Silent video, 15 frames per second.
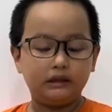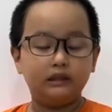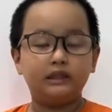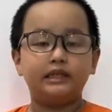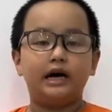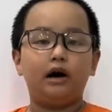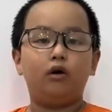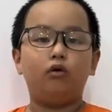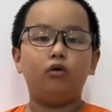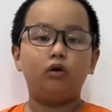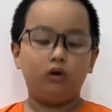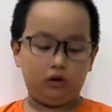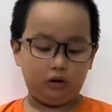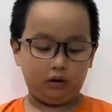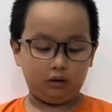could
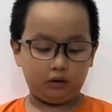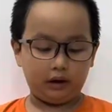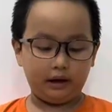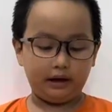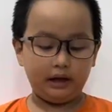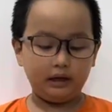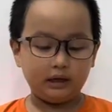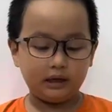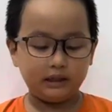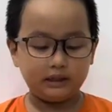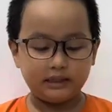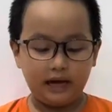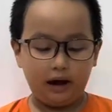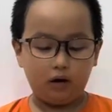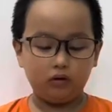tell
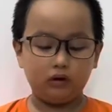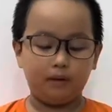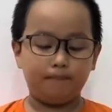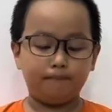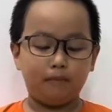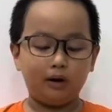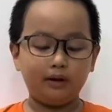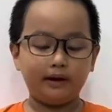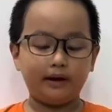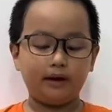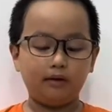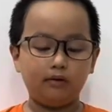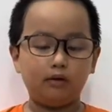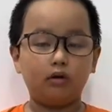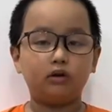the
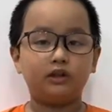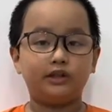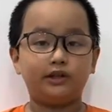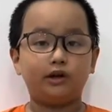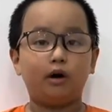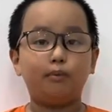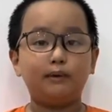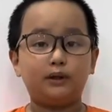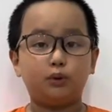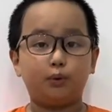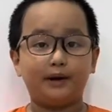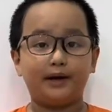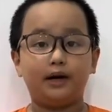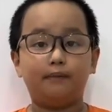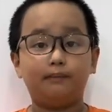molecular
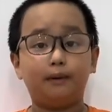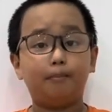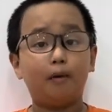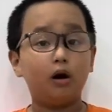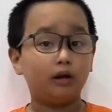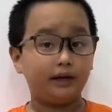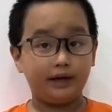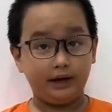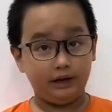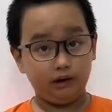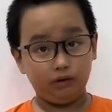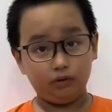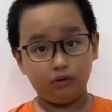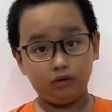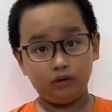geometry of the
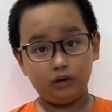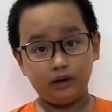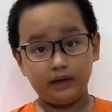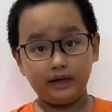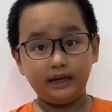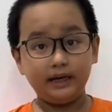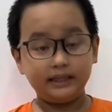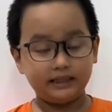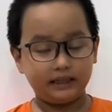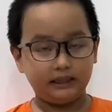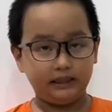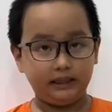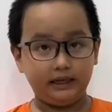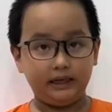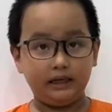molecule
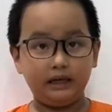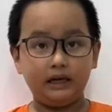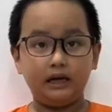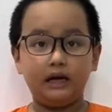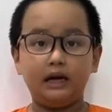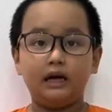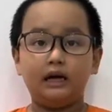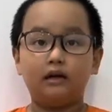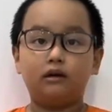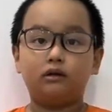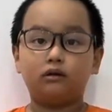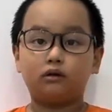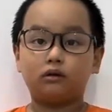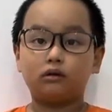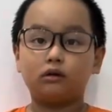easily.
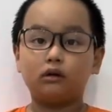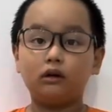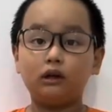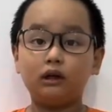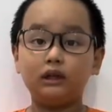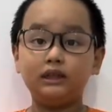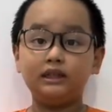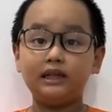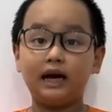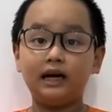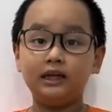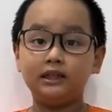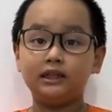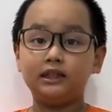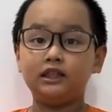
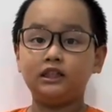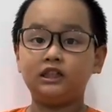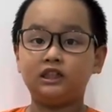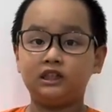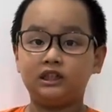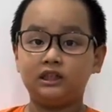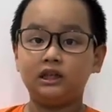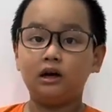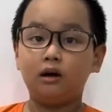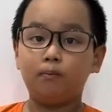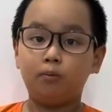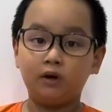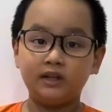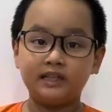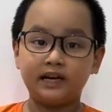Scientists
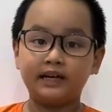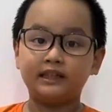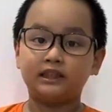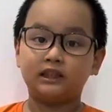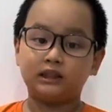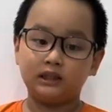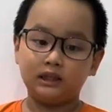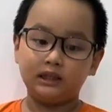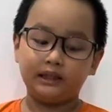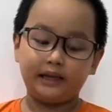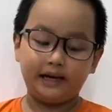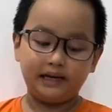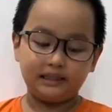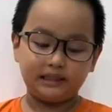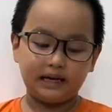predict
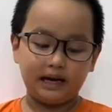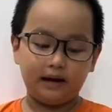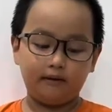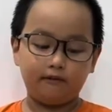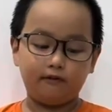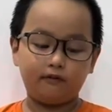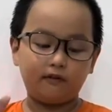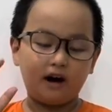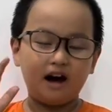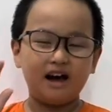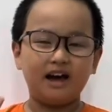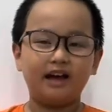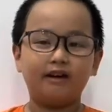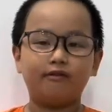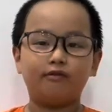these in
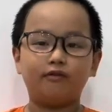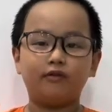5